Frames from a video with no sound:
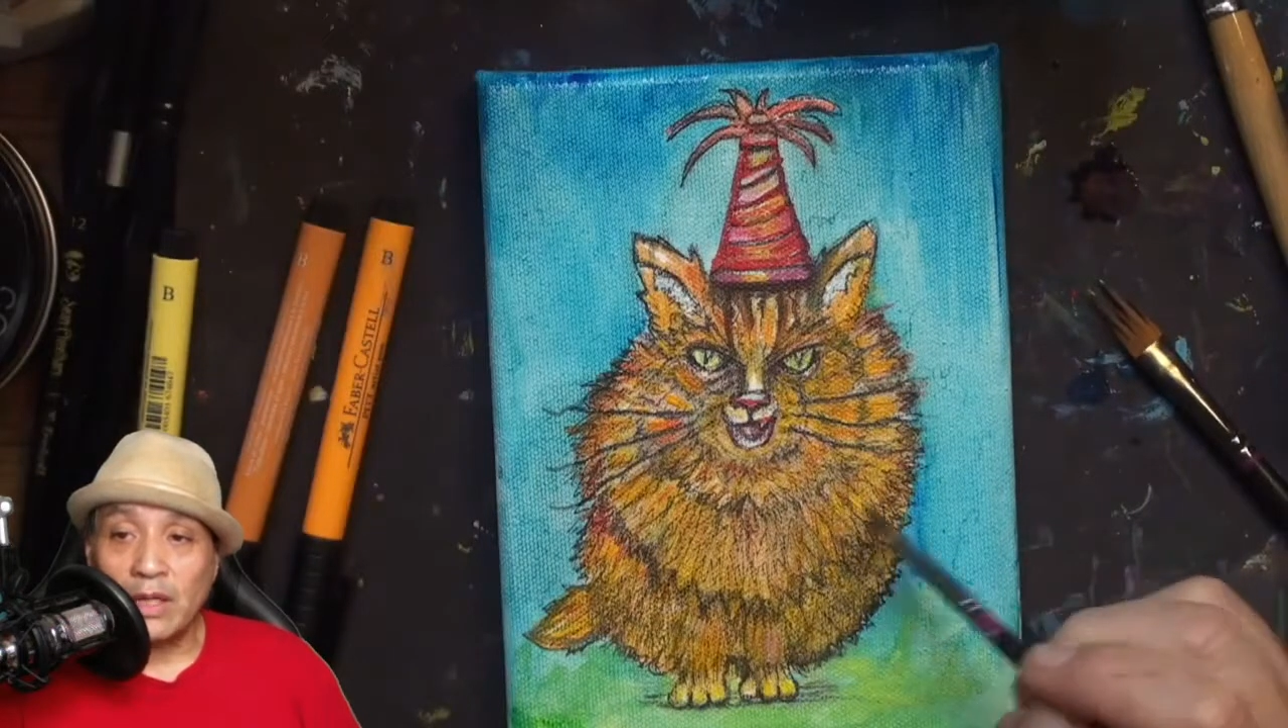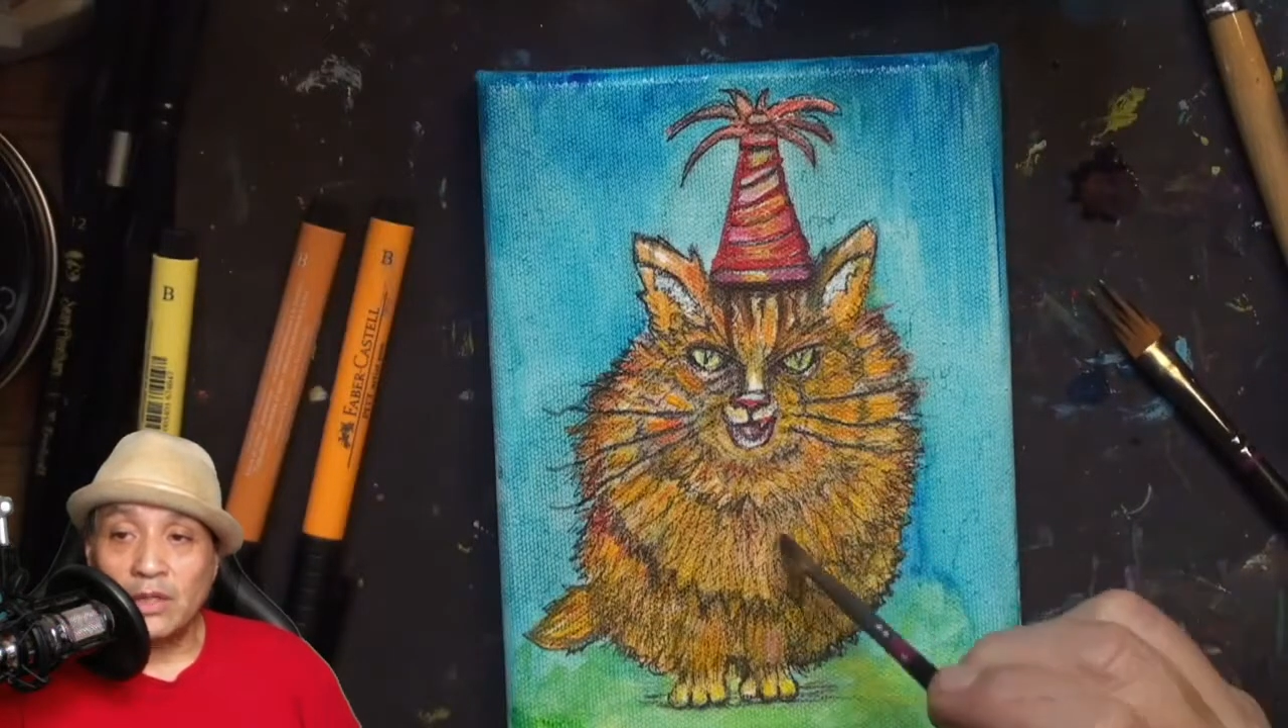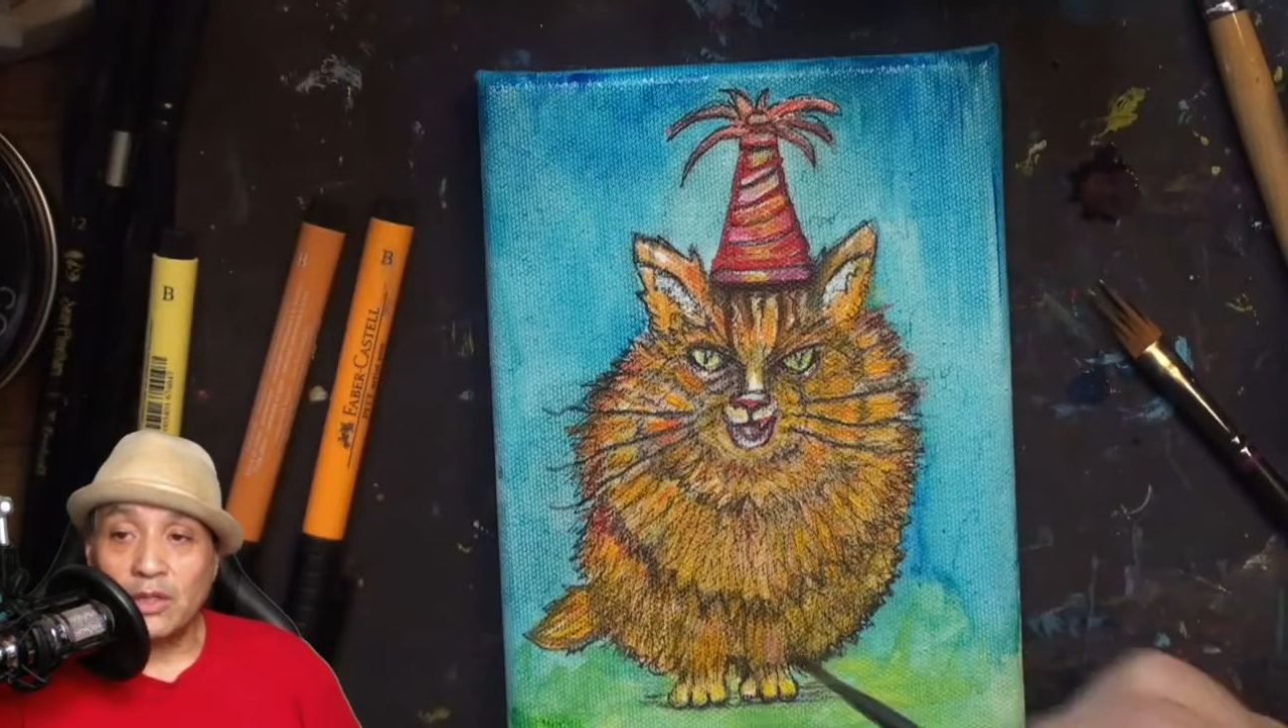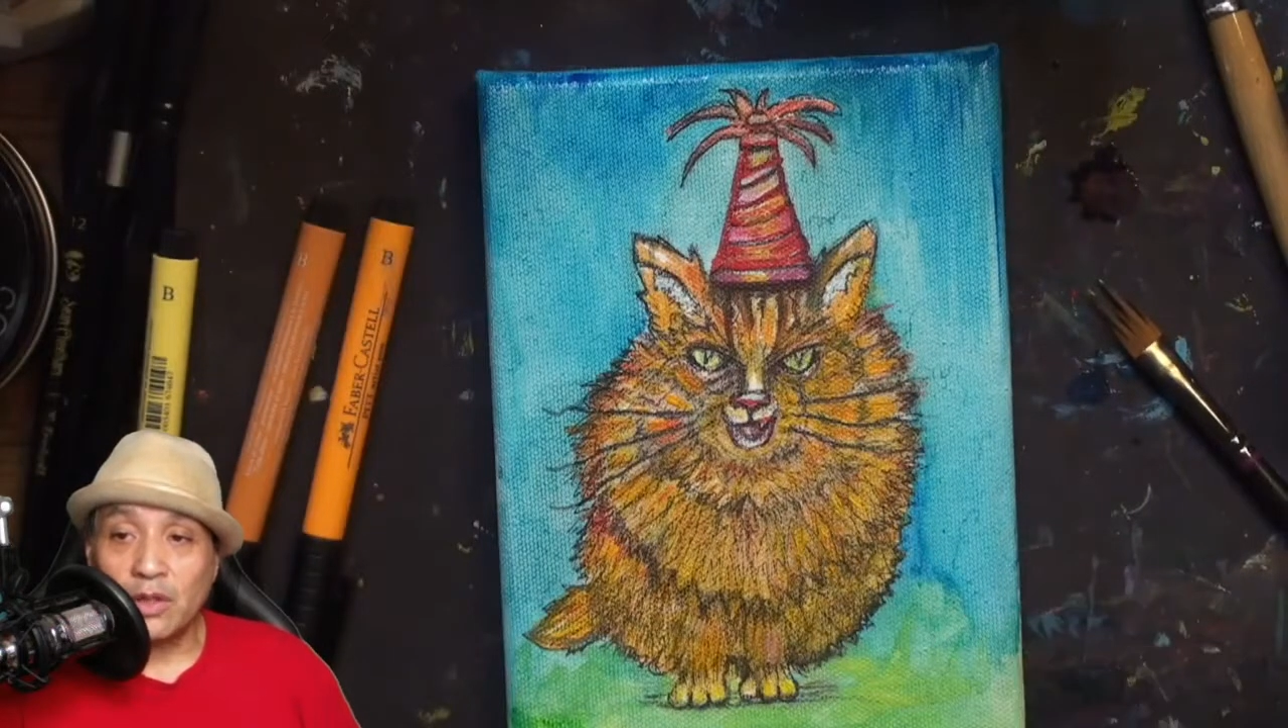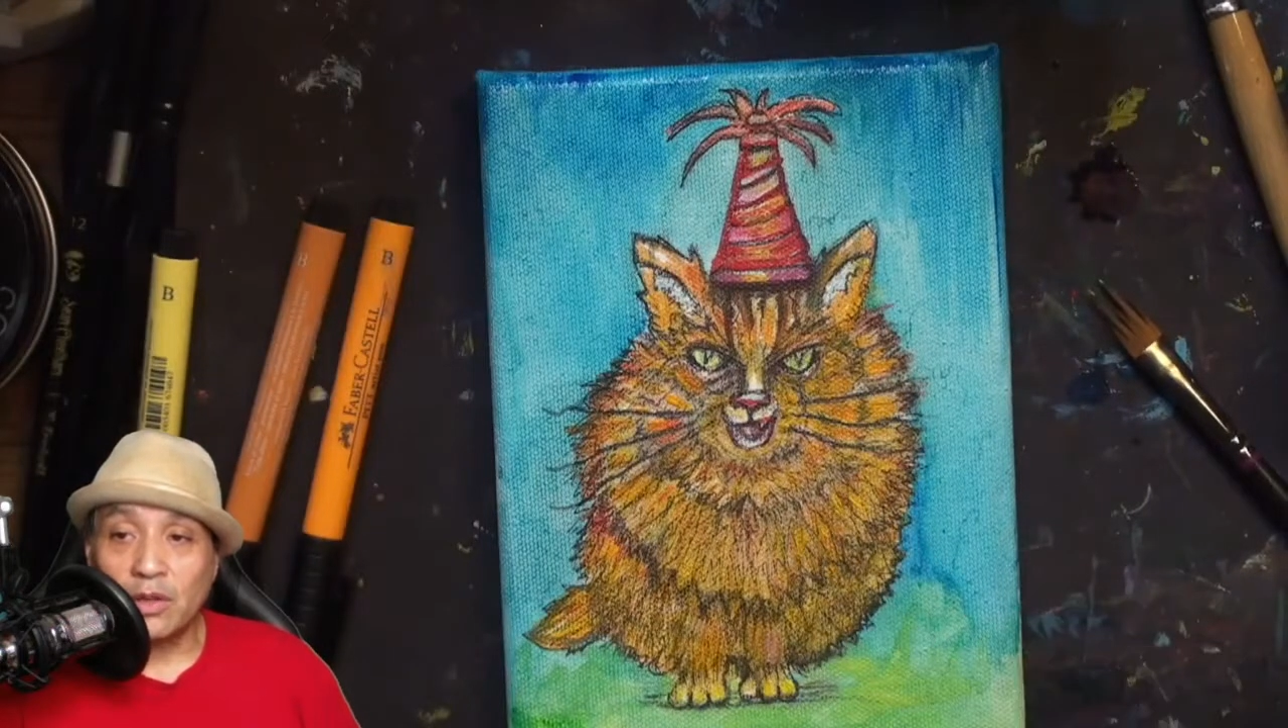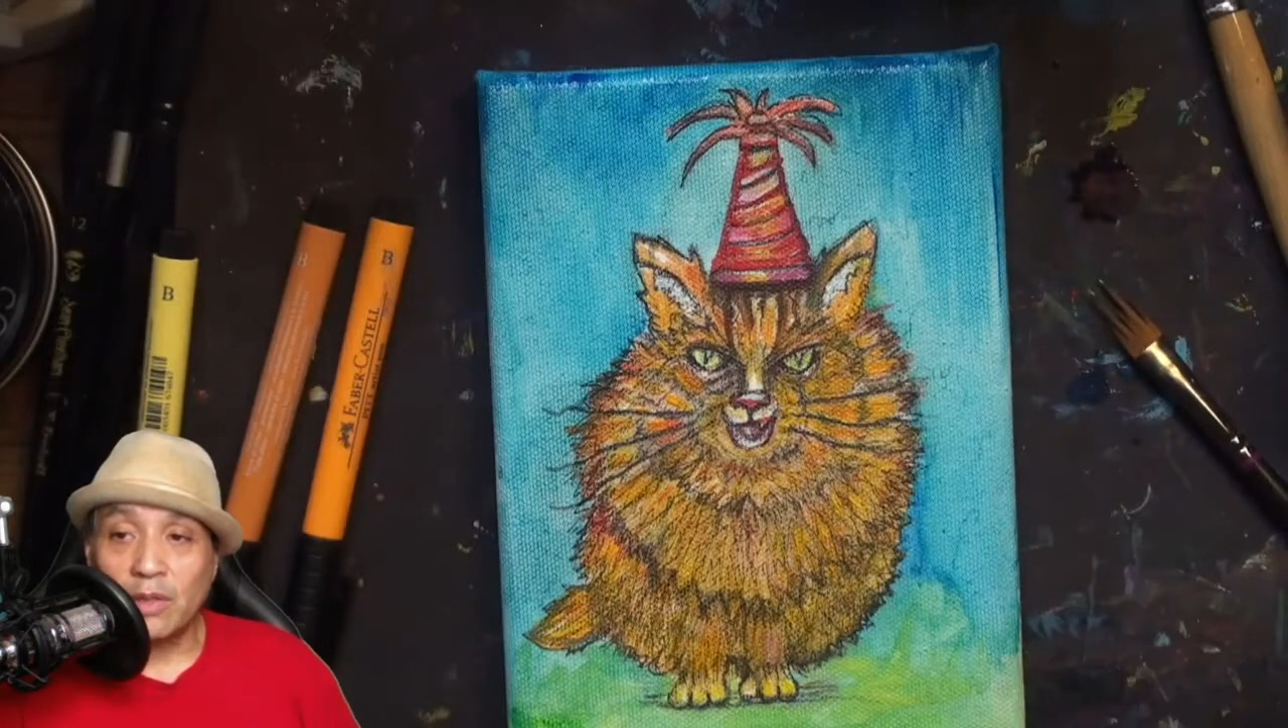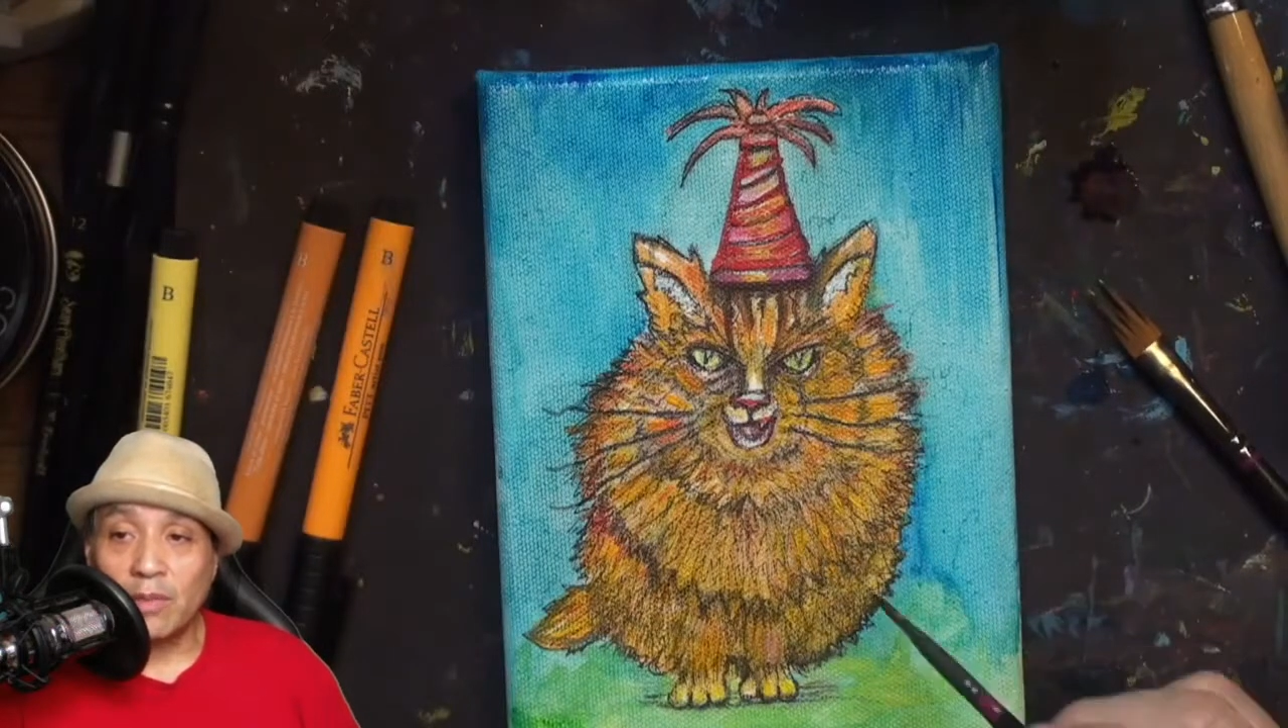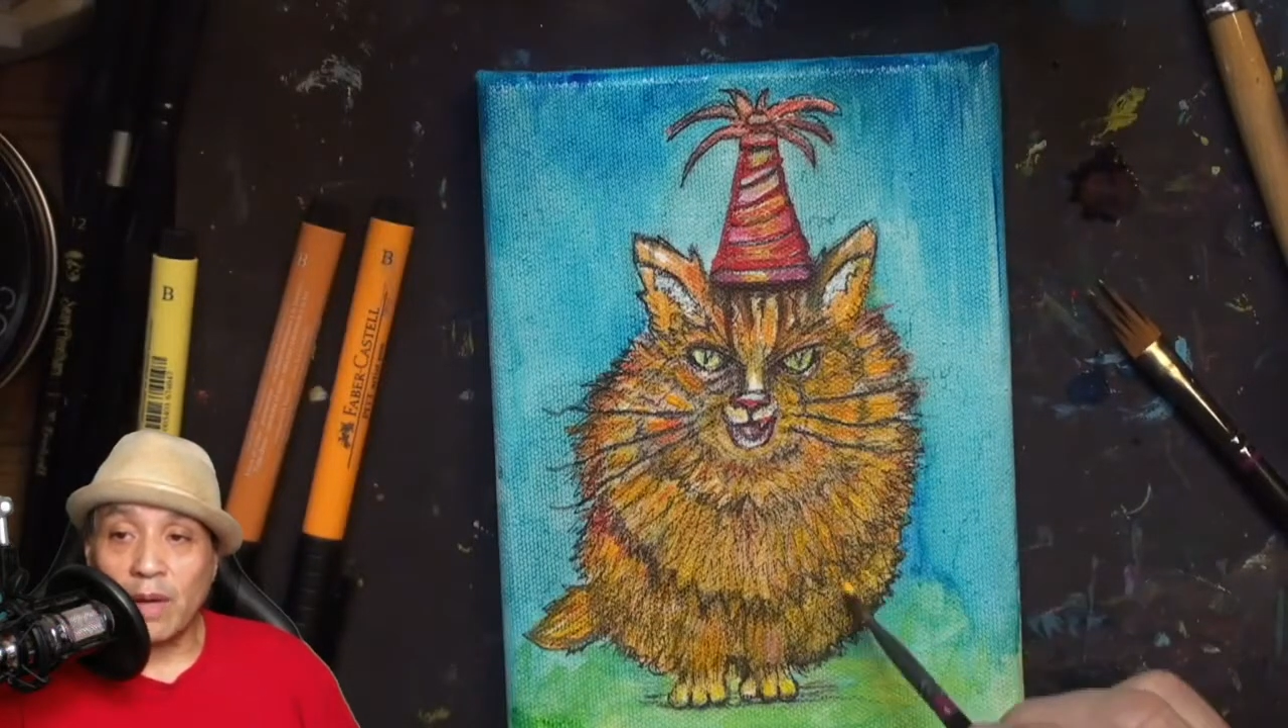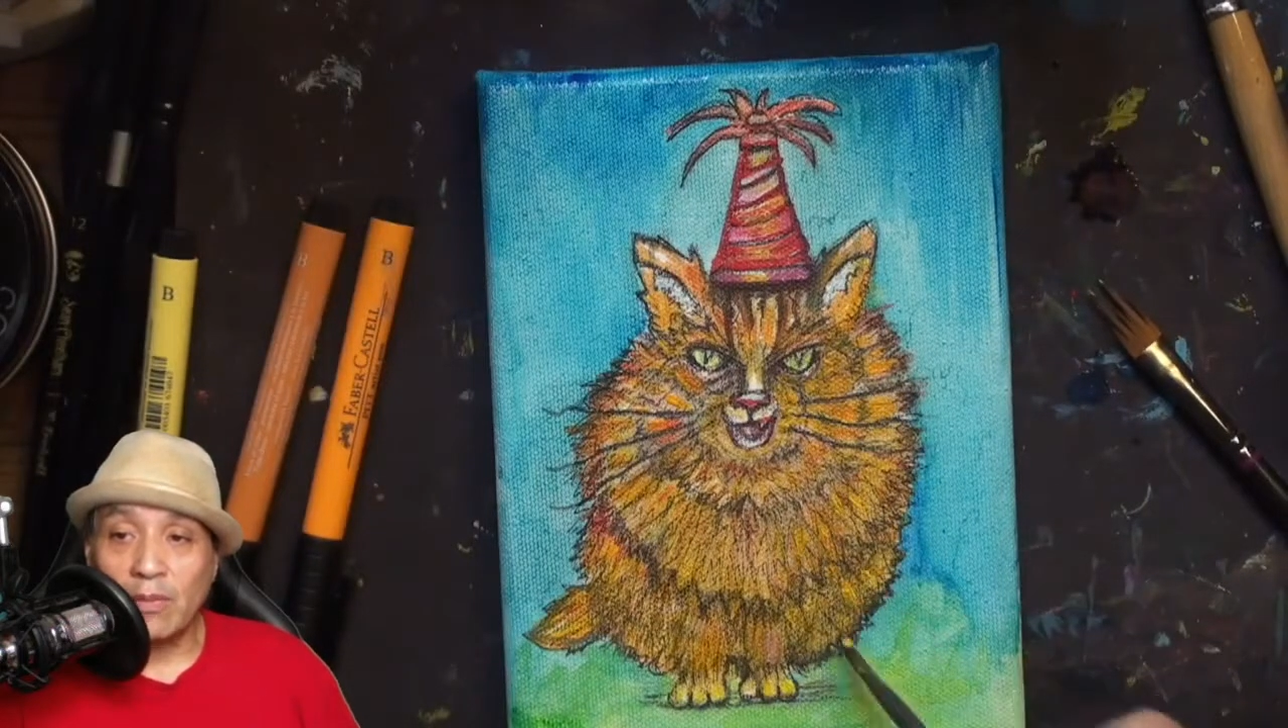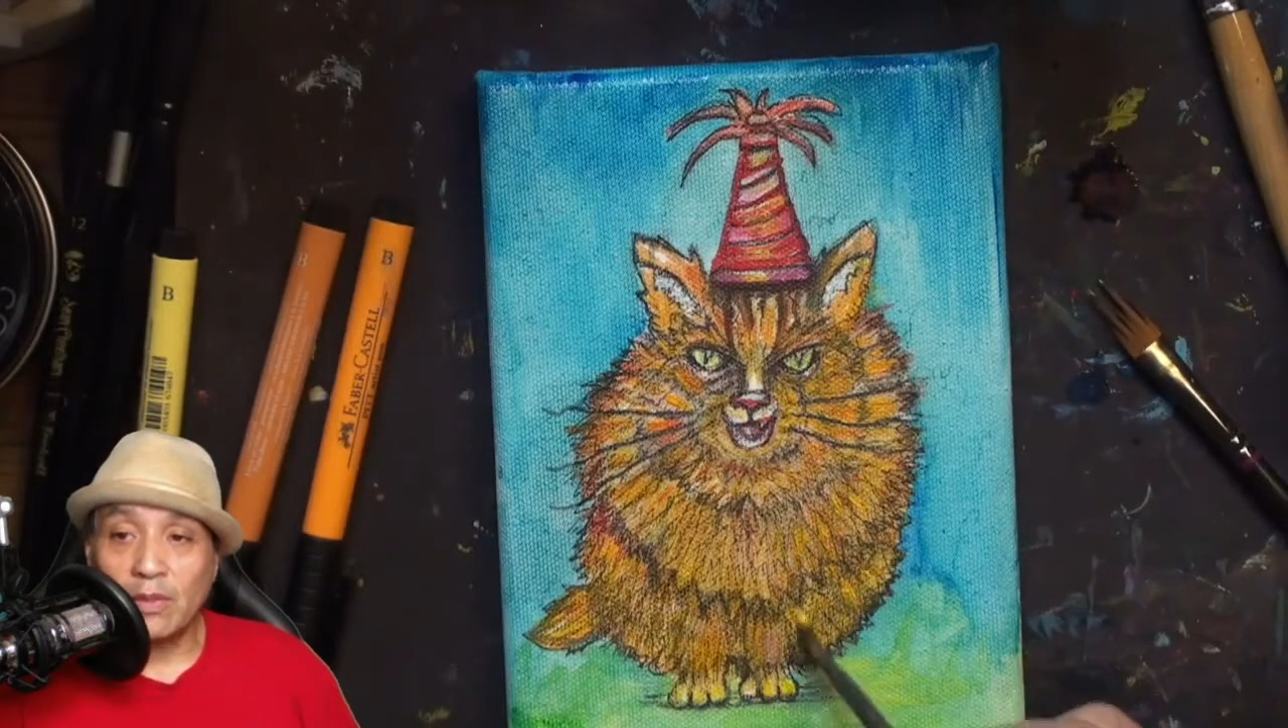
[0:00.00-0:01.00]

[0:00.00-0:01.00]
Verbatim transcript: showing them how